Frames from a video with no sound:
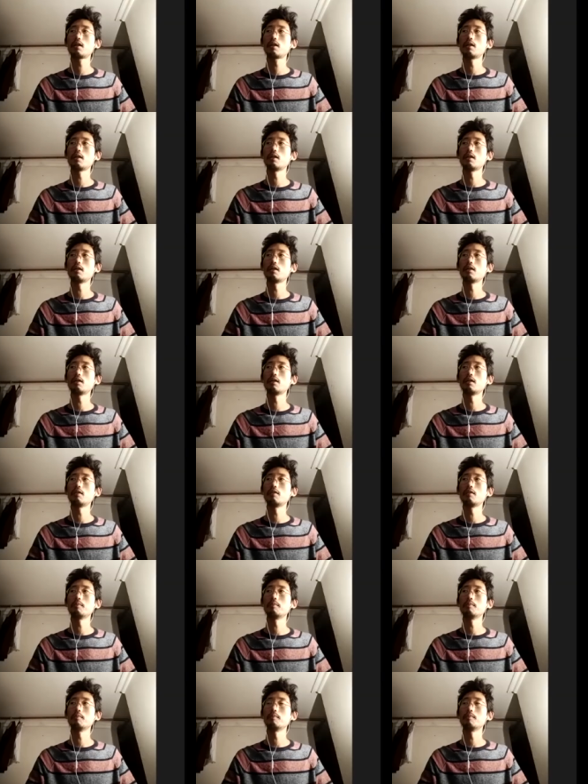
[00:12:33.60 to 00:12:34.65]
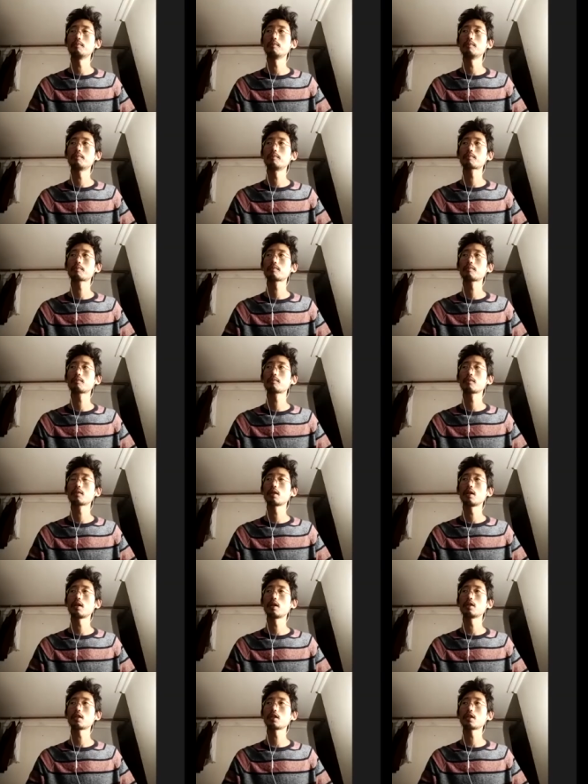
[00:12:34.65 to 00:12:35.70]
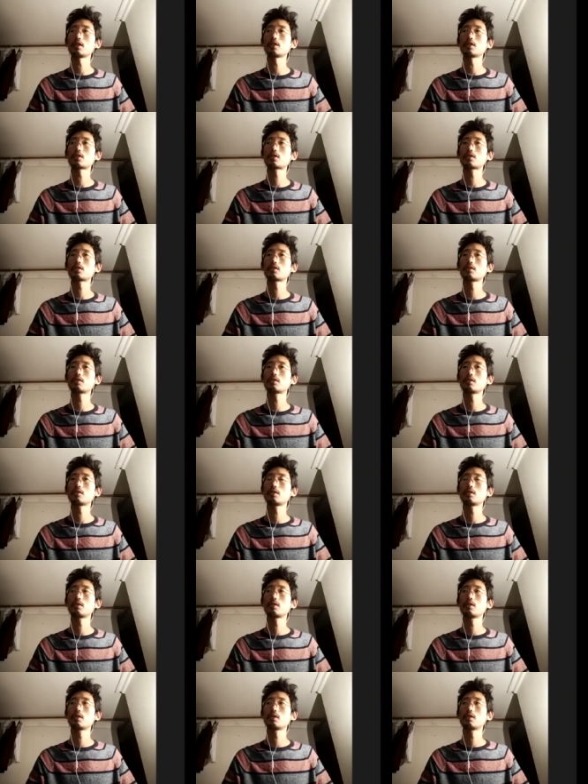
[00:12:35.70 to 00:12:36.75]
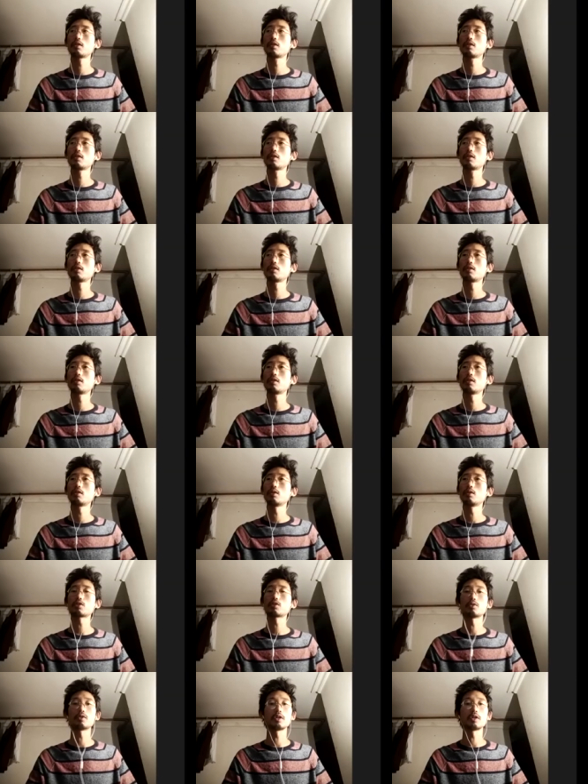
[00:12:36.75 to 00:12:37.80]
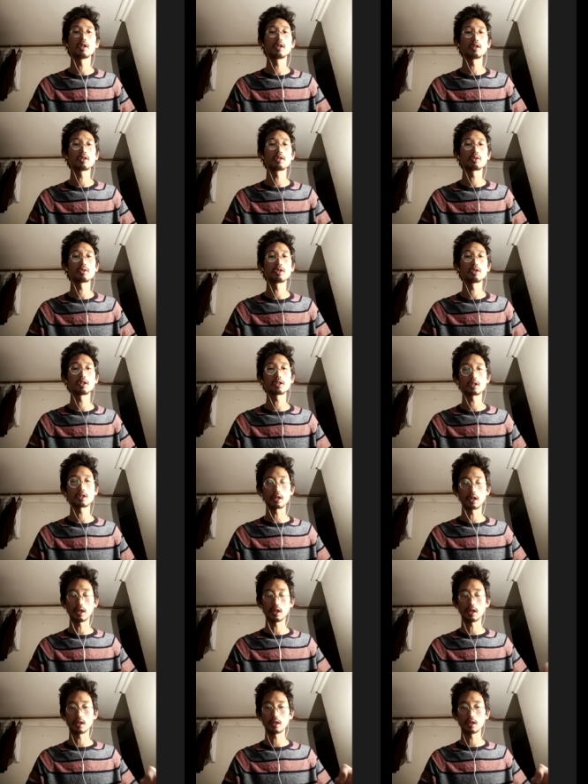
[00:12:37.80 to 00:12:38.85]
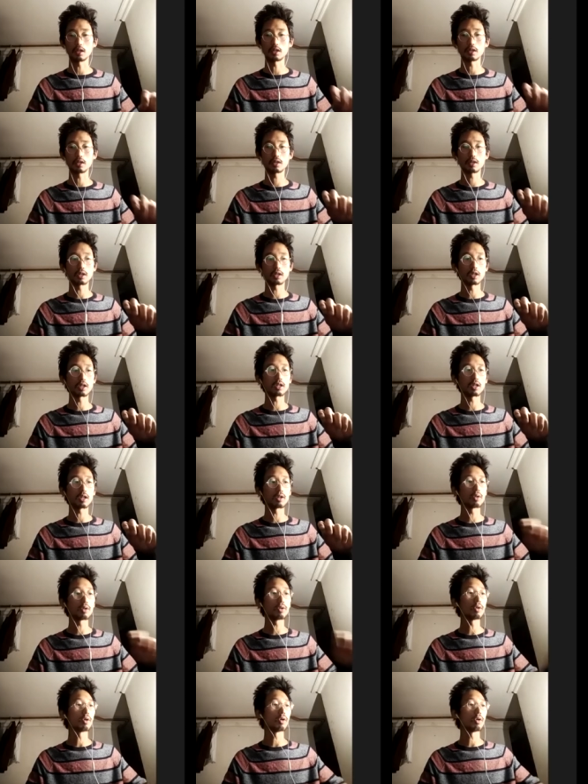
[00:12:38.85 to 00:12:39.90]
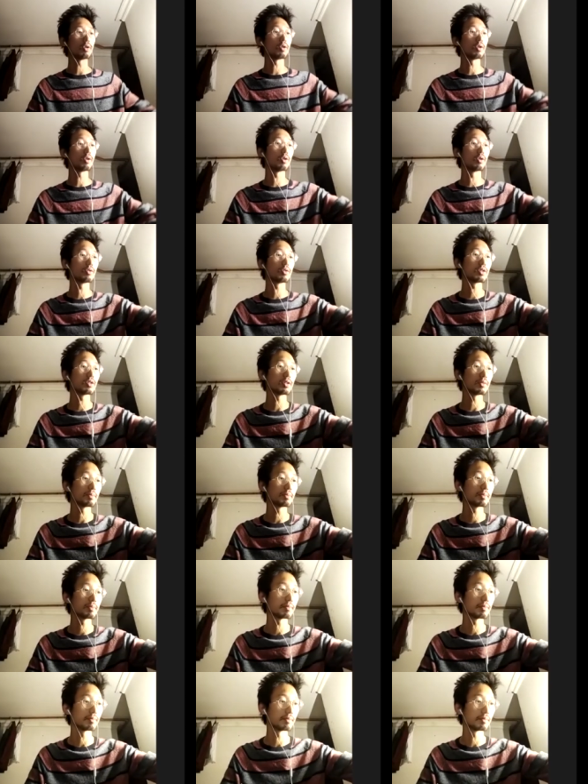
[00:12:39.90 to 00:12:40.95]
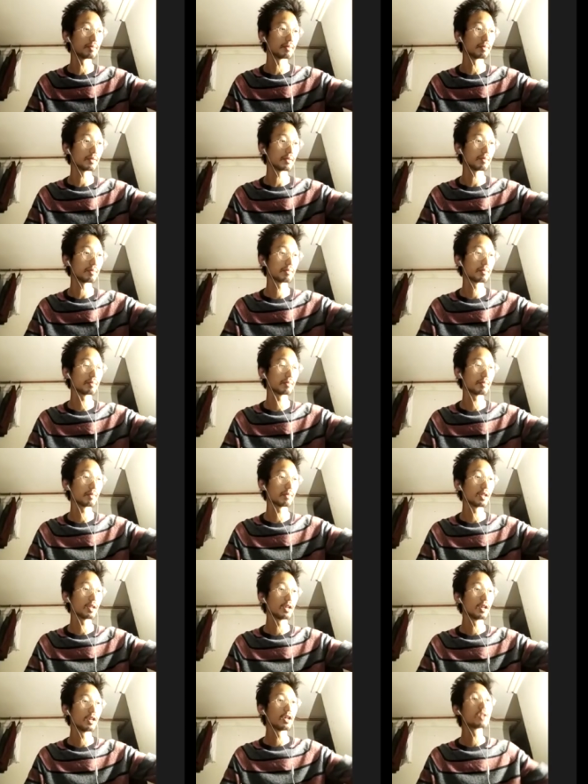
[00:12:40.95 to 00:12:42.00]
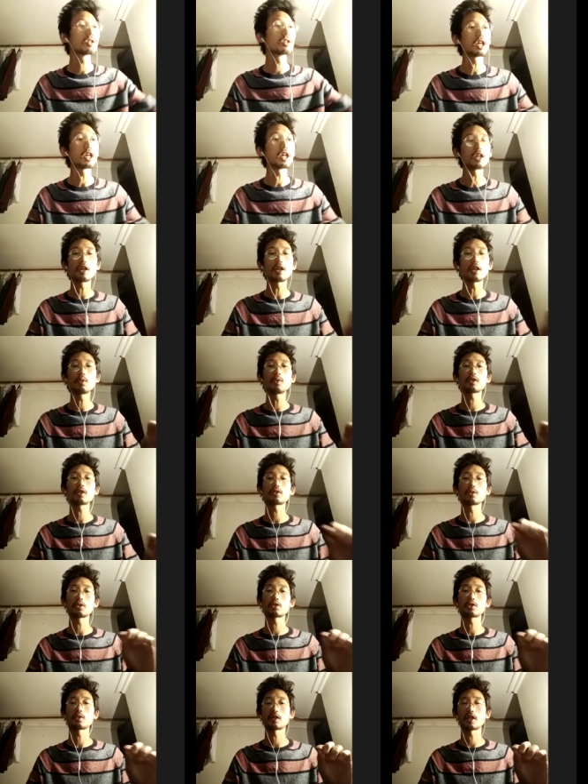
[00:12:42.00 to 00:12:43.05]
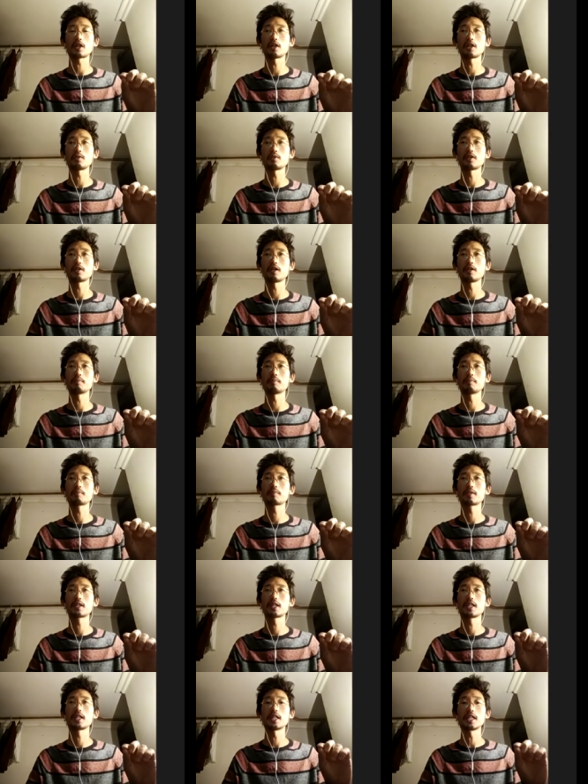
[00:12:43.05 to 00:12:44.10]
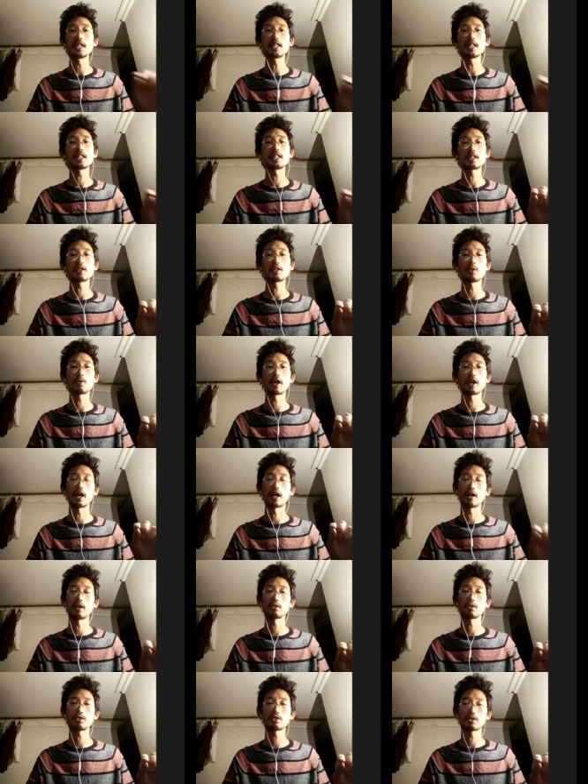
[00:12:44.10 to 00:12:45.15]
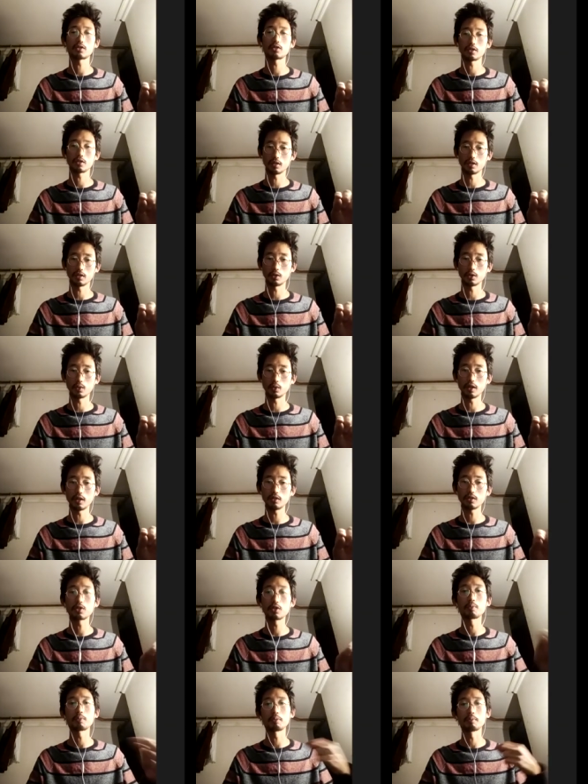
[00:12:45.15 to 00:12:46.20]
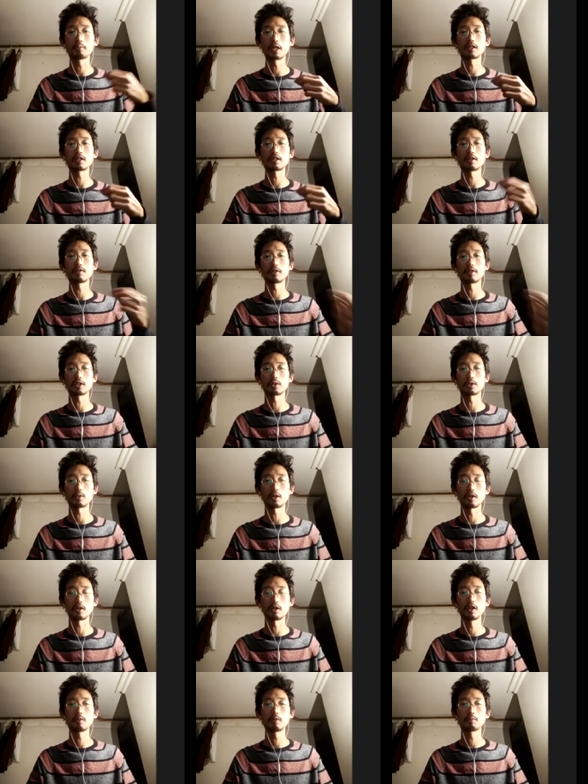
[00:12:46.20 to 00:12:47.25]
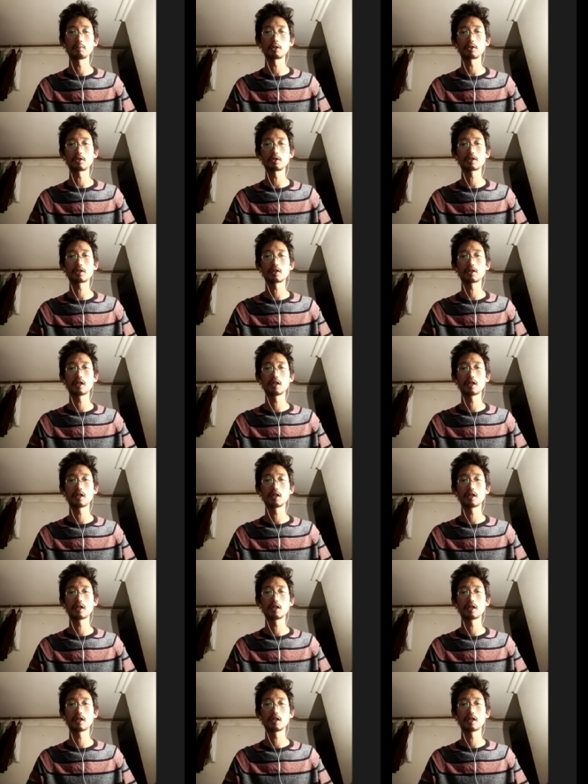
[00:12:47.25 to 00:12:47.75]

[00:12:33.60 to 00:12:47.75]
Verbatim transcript: um, I think it's also related to this. Uh, it, it can all, all on, um, it, it was also kind of an easy way out as well, to put myself as well, because